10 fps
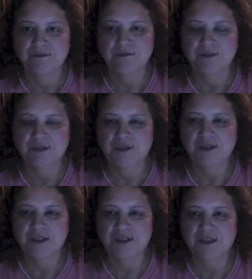So you
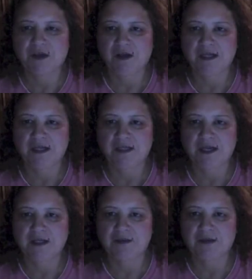could just call that
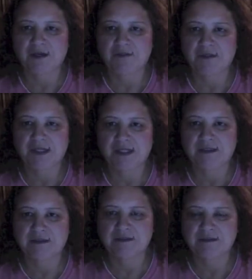color up
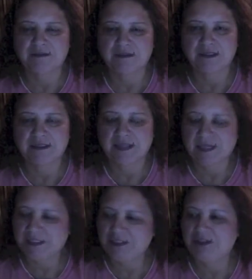and
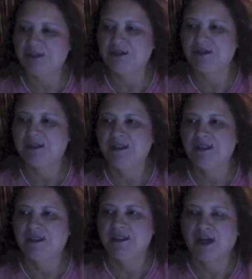assign it to your
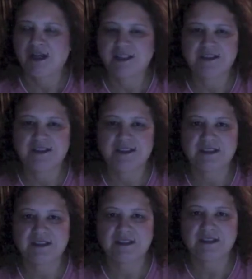
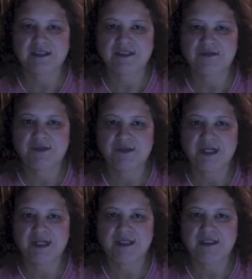consciousness that you've
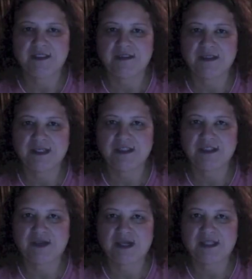created and
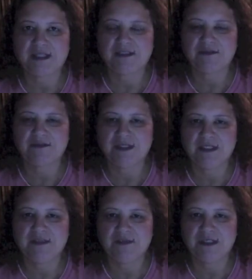strengthen and feed
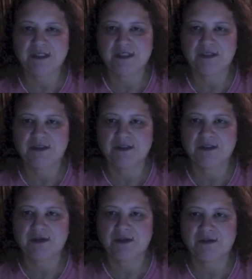it within
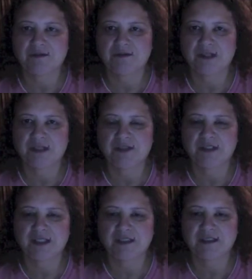your
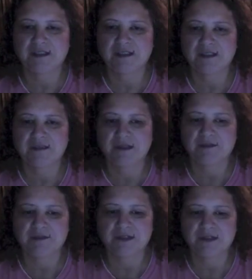energetic system
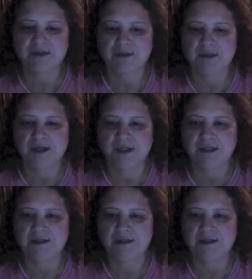and physical body.